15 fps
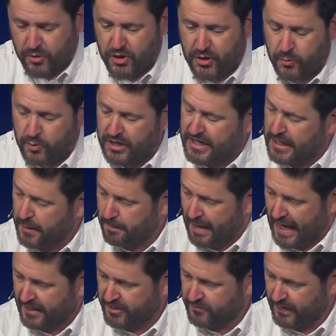When you get a
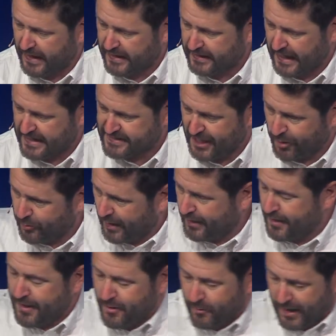magnifying glass out, right?